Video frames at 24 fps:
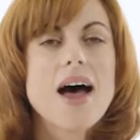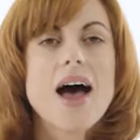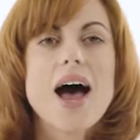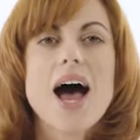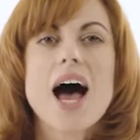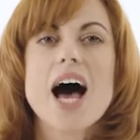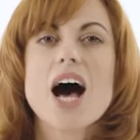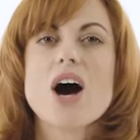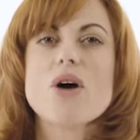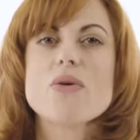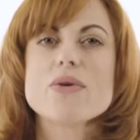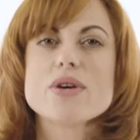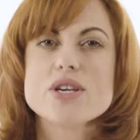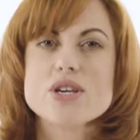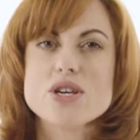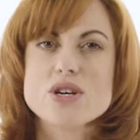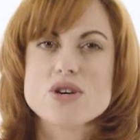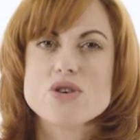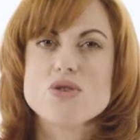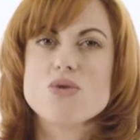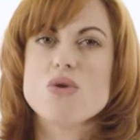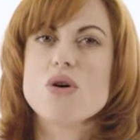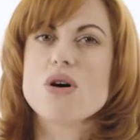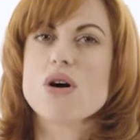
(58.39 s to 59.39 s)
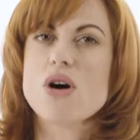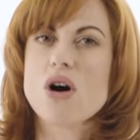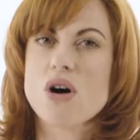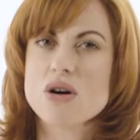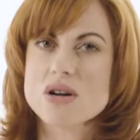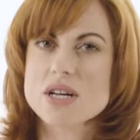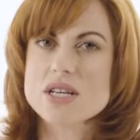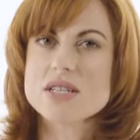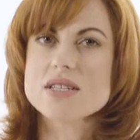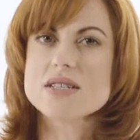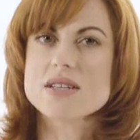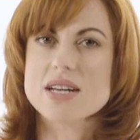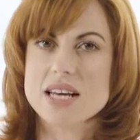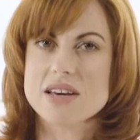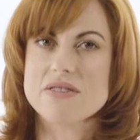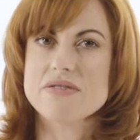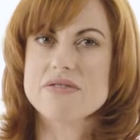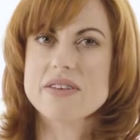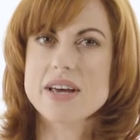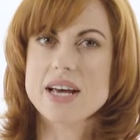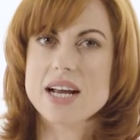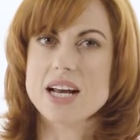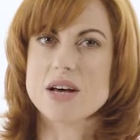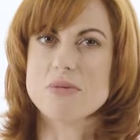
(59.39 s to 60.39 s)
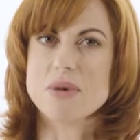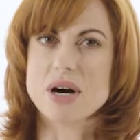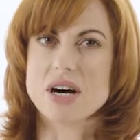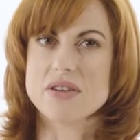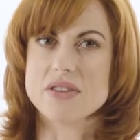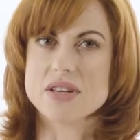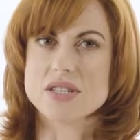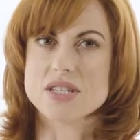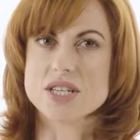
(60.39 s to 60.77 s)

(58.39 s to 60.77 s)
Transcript: how you honestly feel about the